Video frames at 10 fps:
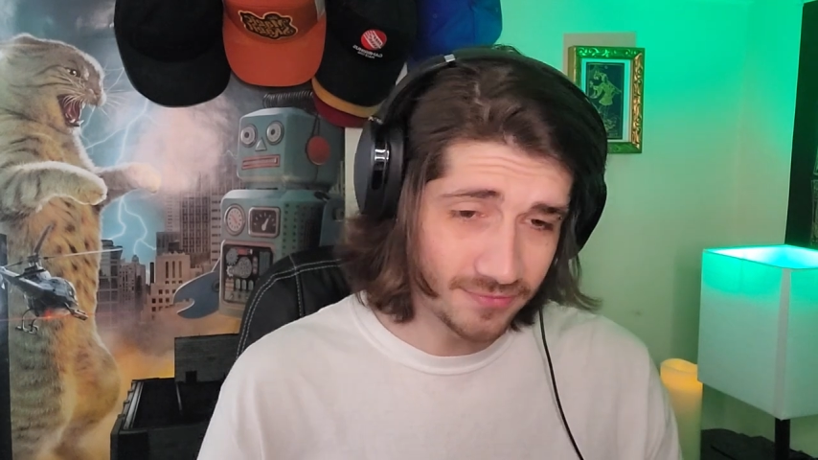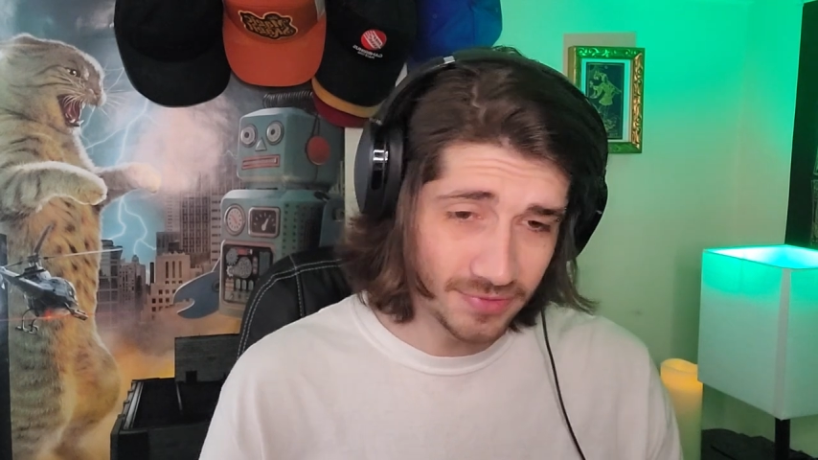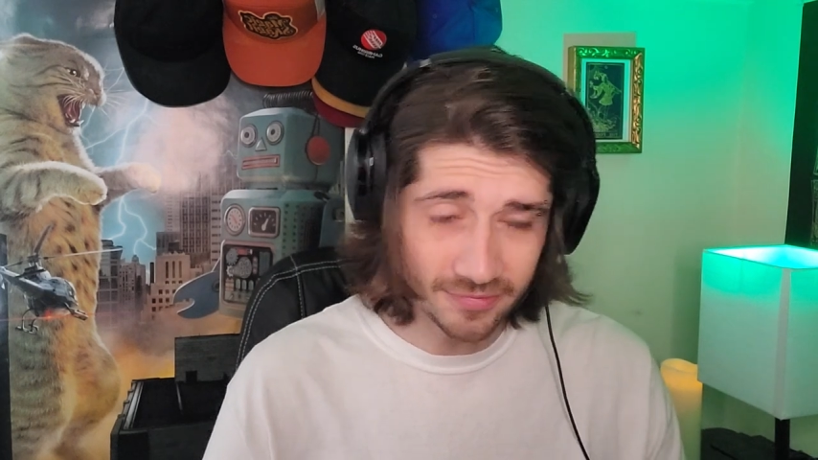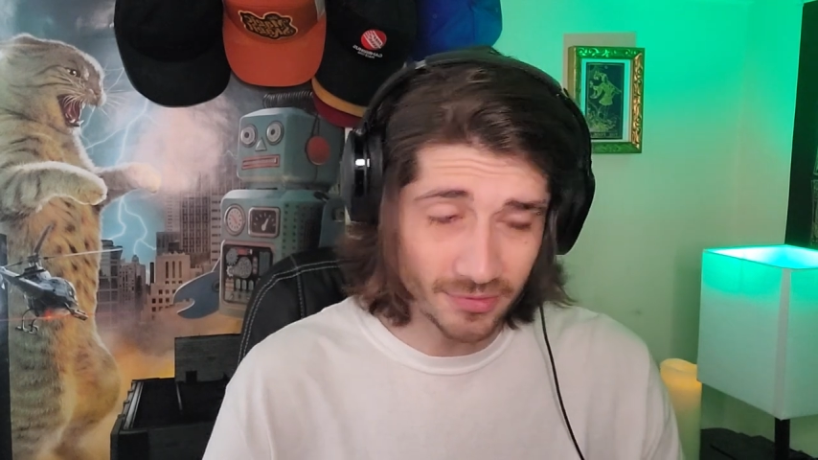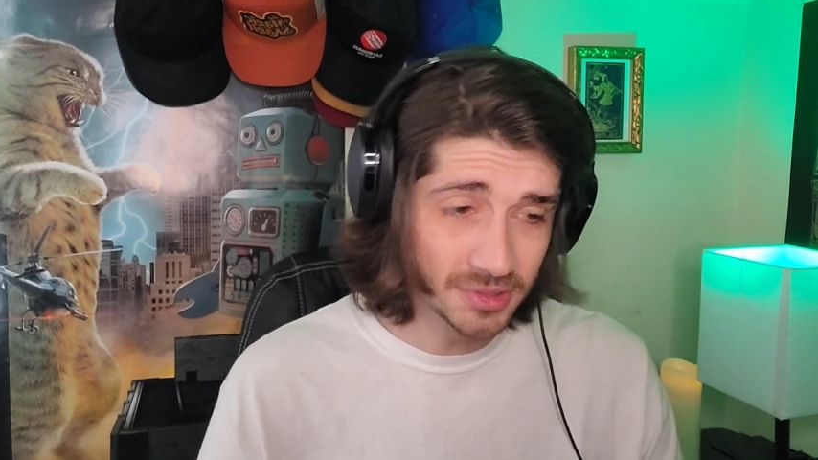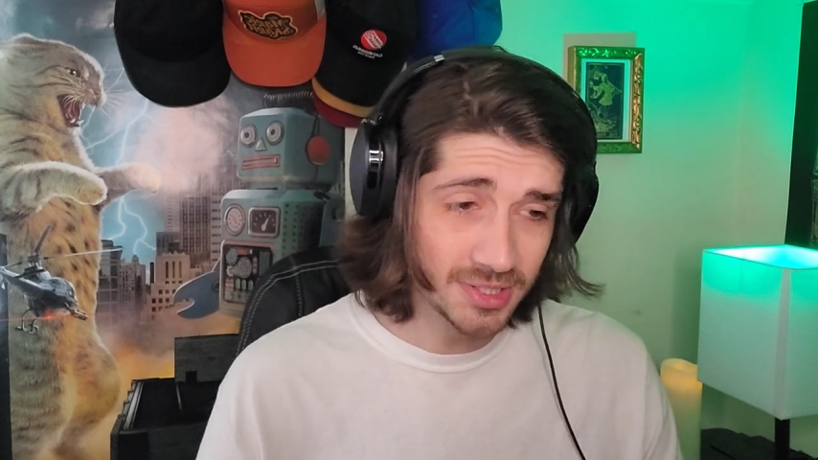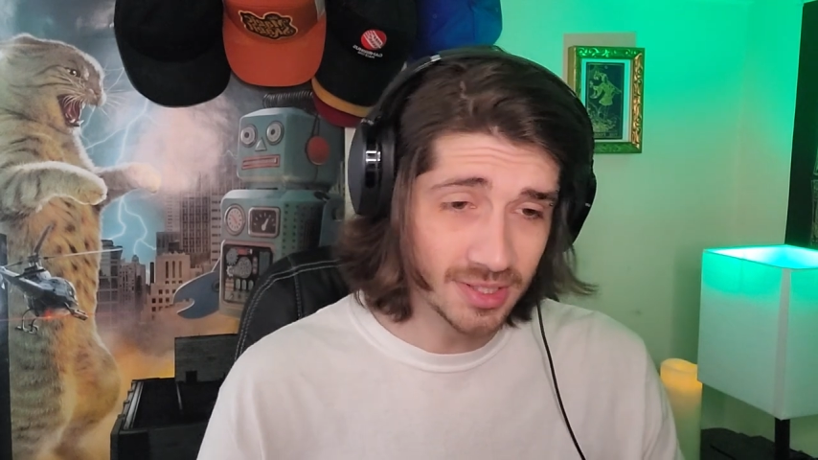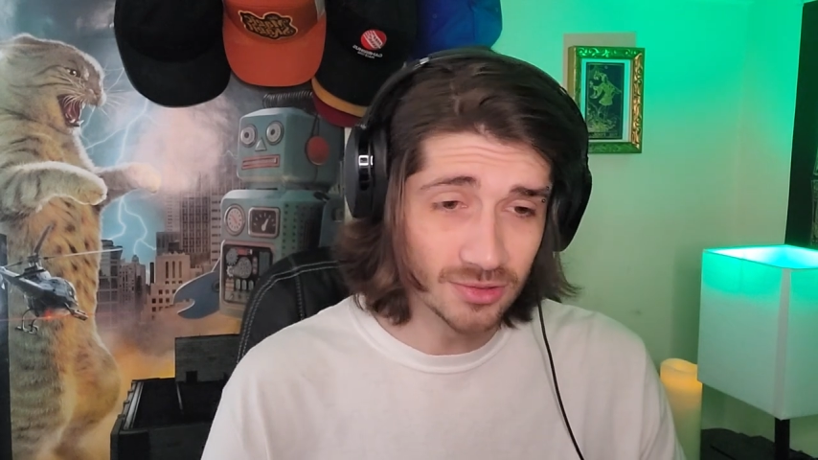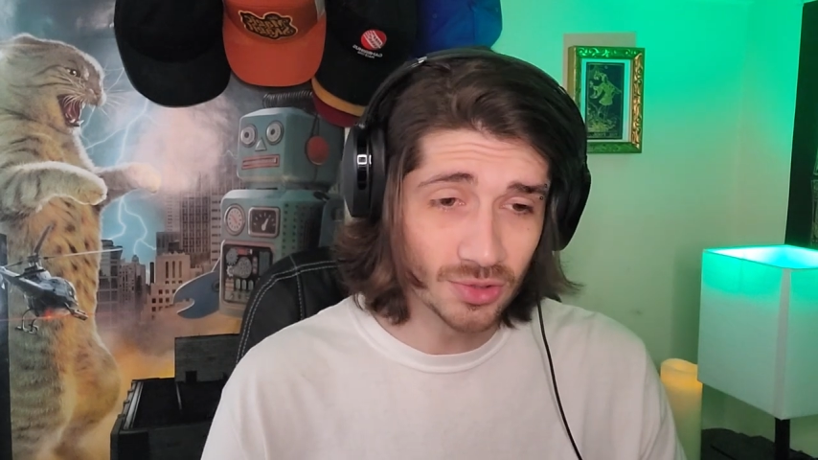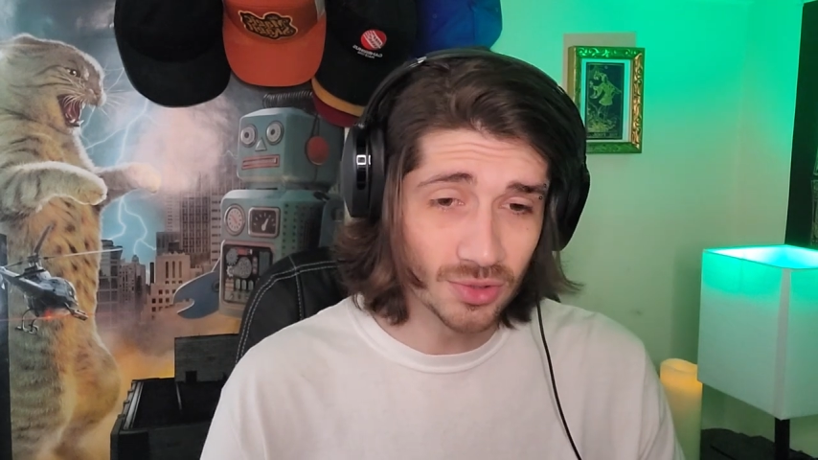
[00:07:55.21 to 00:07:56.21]
the first thing
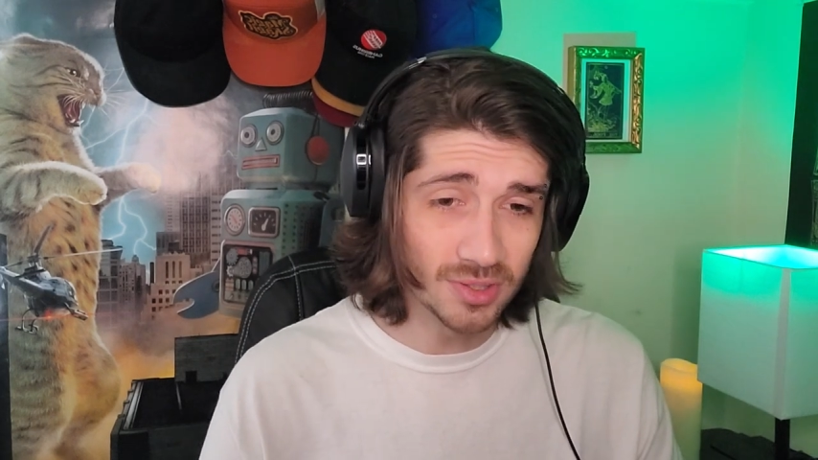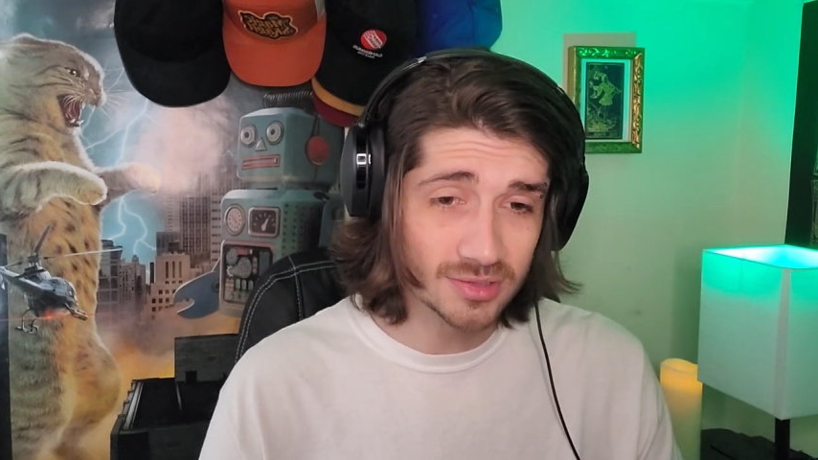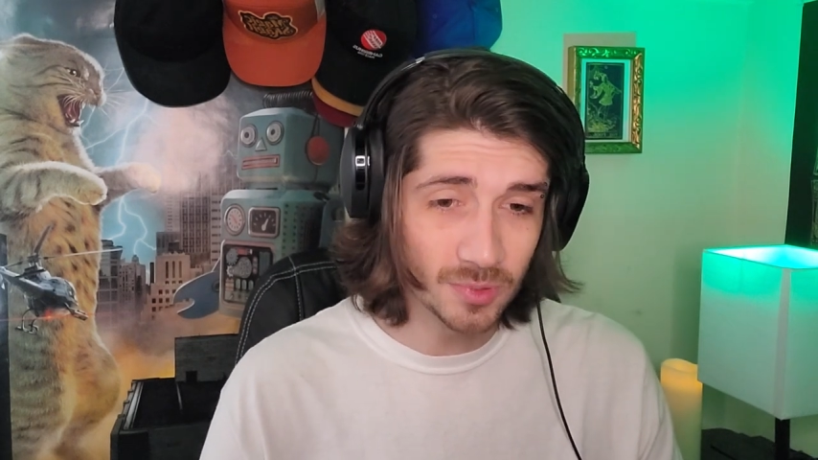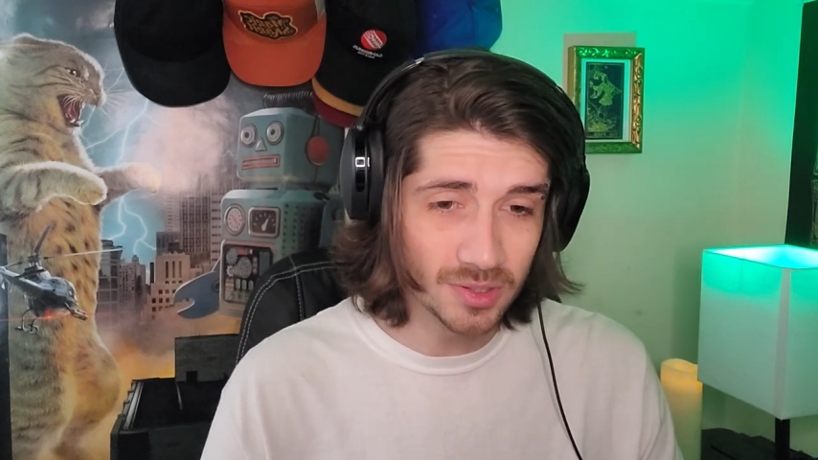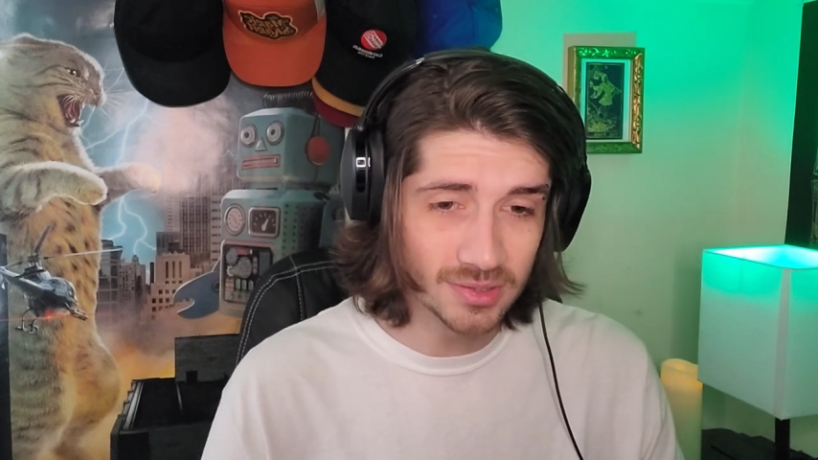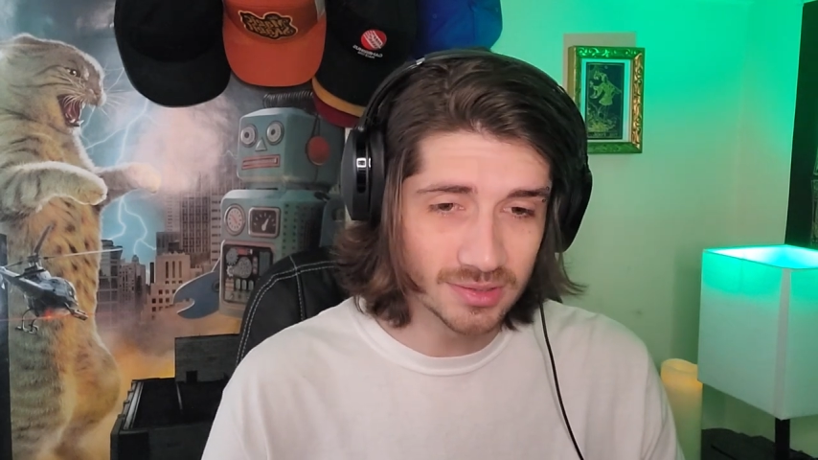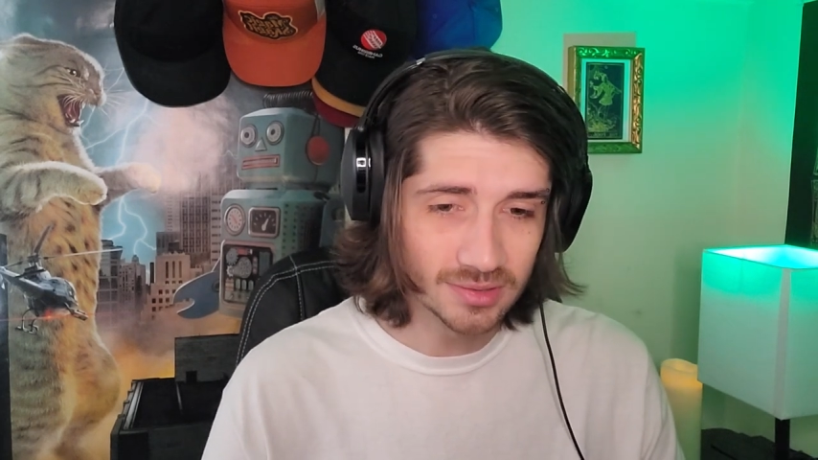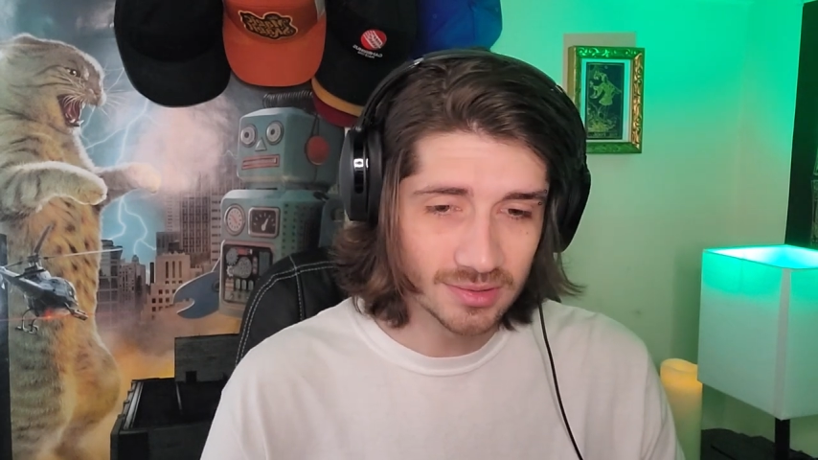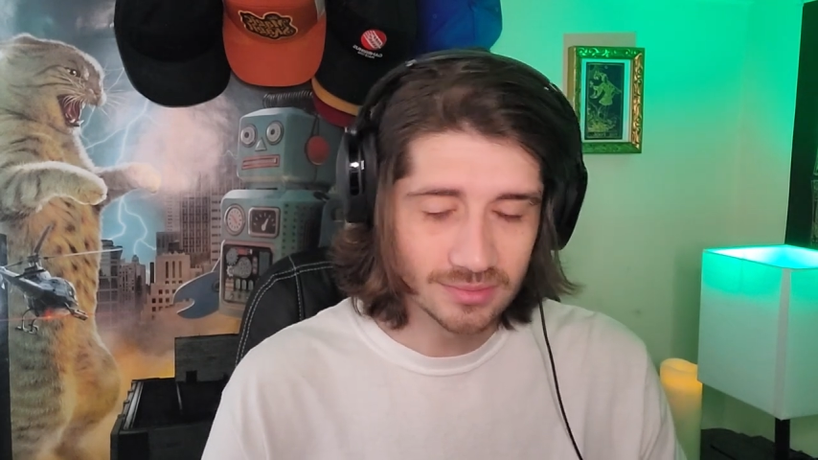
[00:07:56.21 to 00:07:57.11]
you showed us was